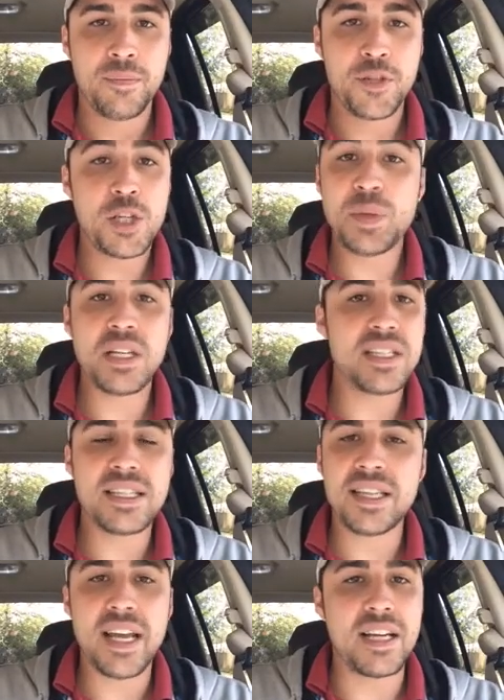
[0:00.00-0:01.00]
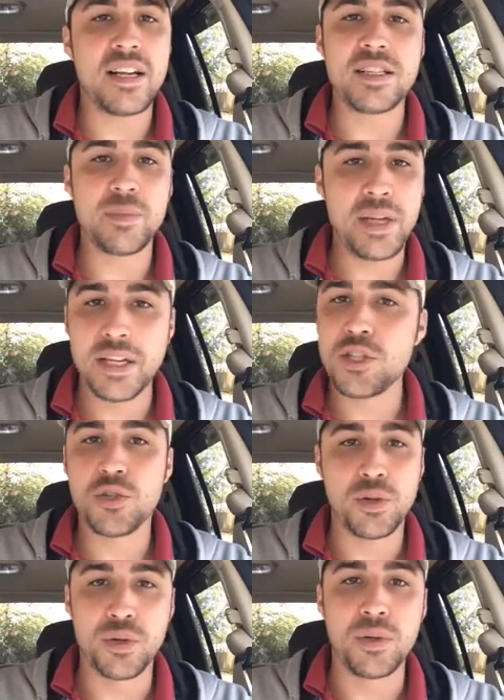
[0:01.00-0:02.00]
Just because they say it doesn't mean it's
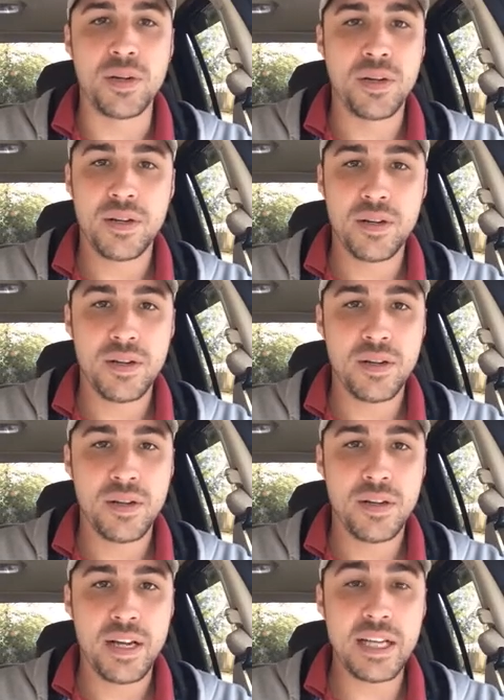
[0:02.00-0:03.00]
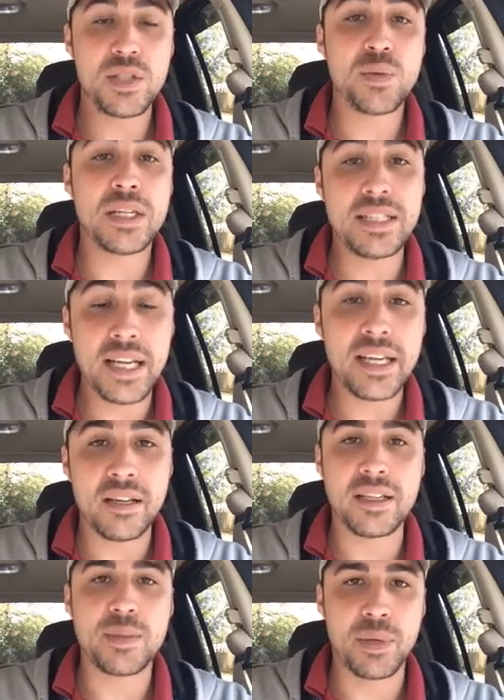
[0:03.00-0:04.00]
true. It's
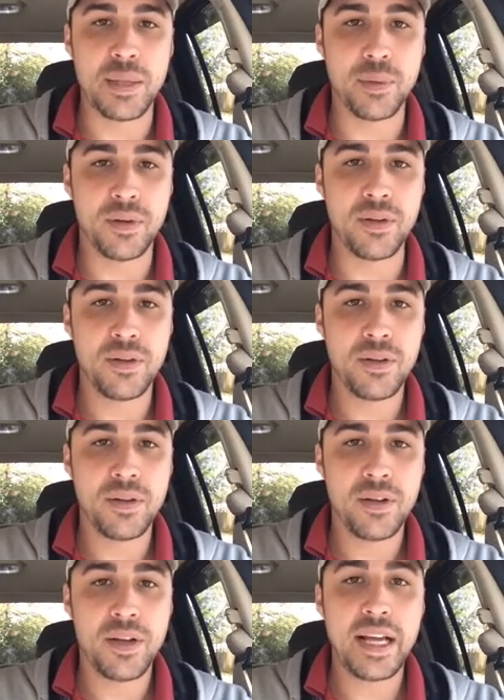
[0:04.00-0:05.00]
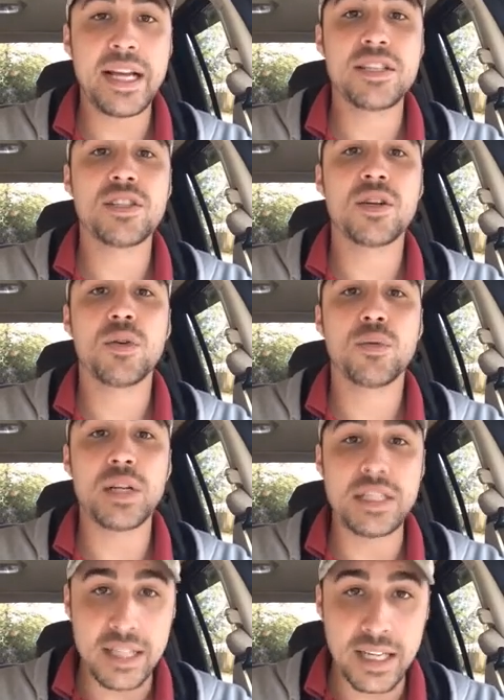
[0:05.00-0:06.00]
ridiculous, people. It's
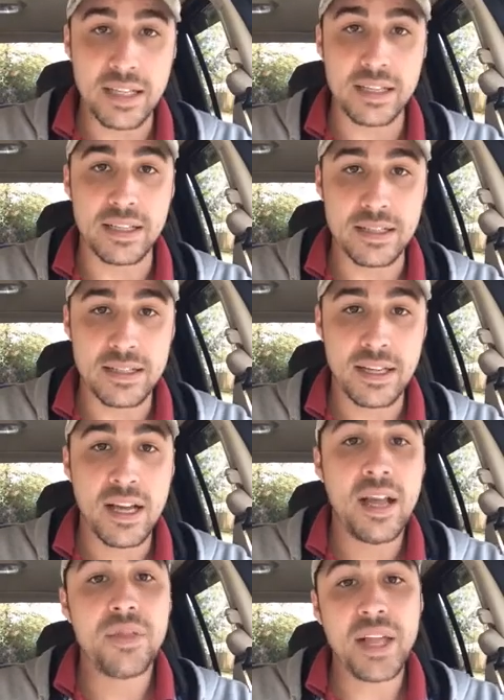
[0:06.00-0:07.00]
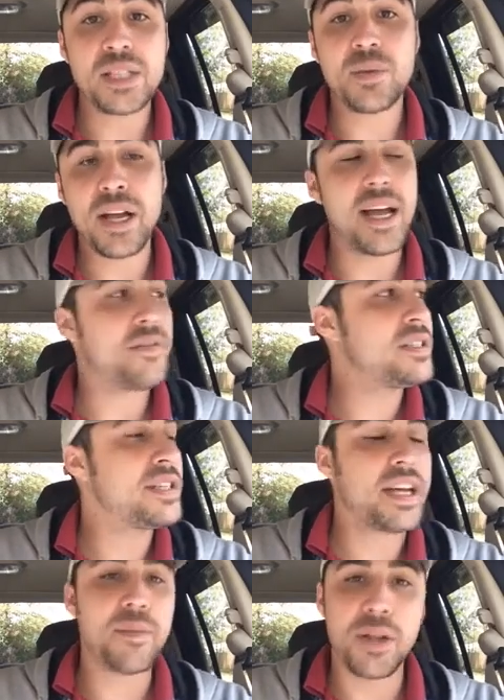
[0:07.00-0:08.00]
ridiculous. That's what I have to
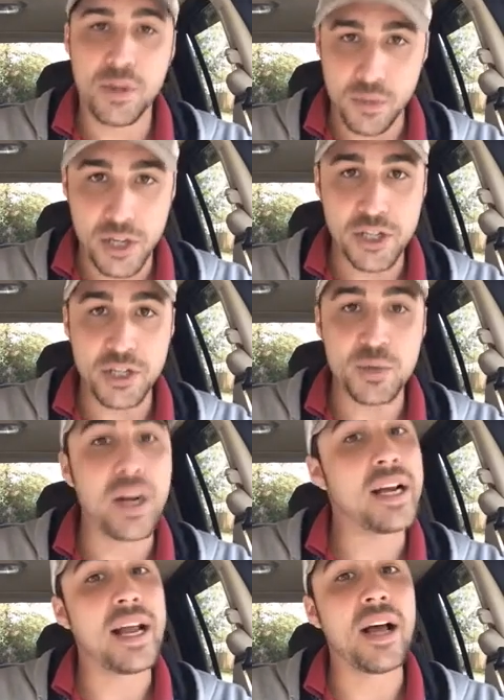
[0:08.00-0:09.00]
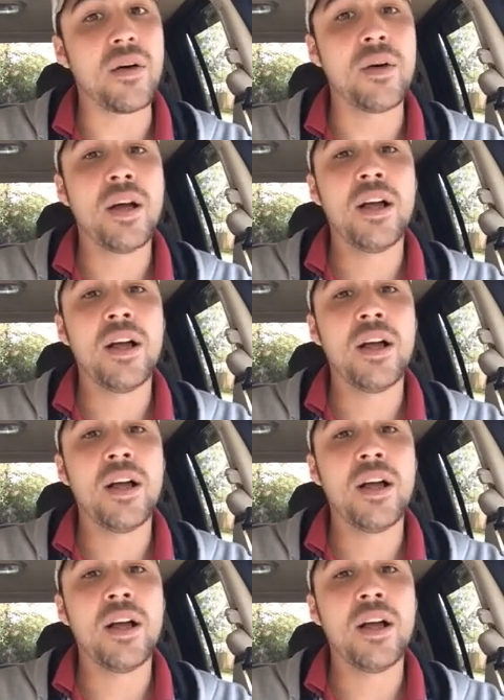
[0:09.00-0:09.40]
say about the Russians right now.